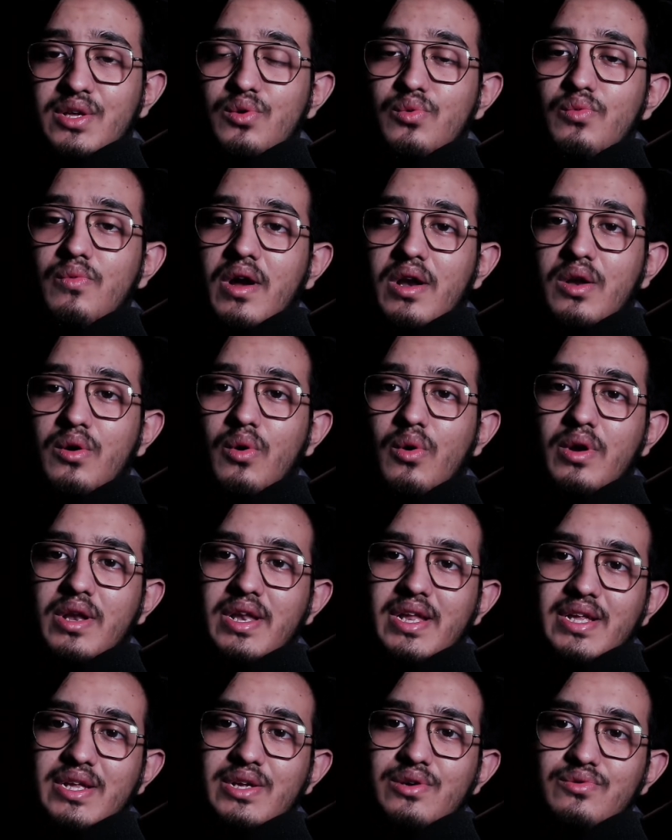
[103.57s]
you are
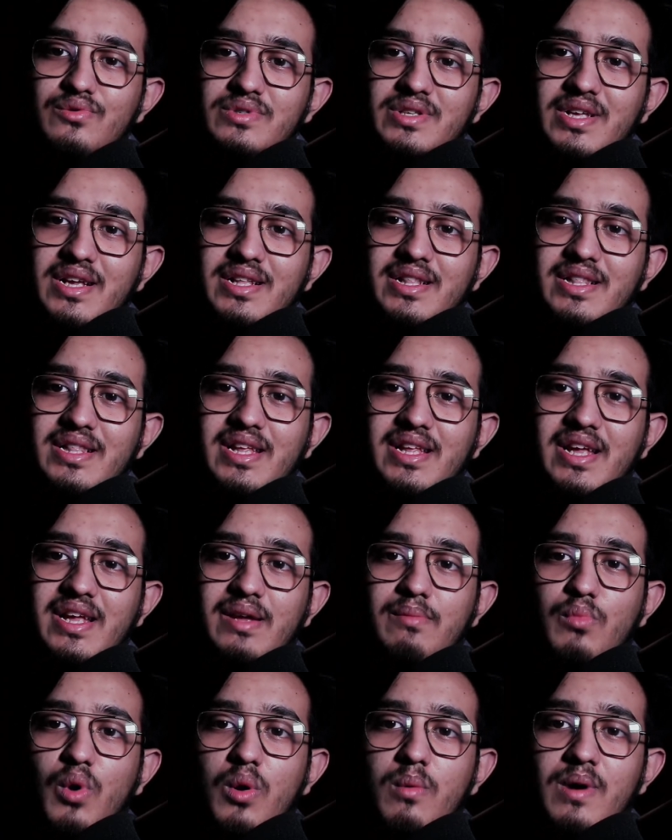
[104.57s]
not using
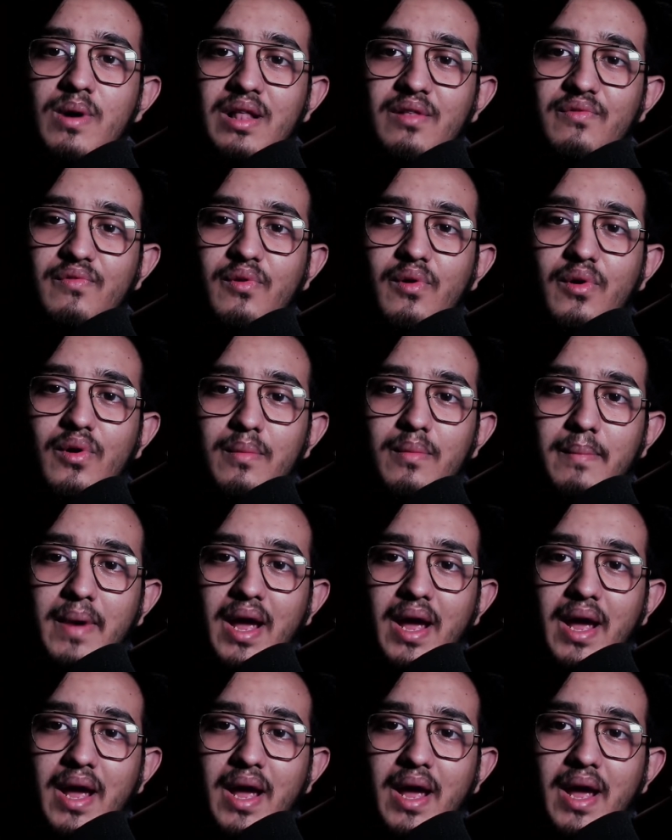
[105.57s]
the mobile phone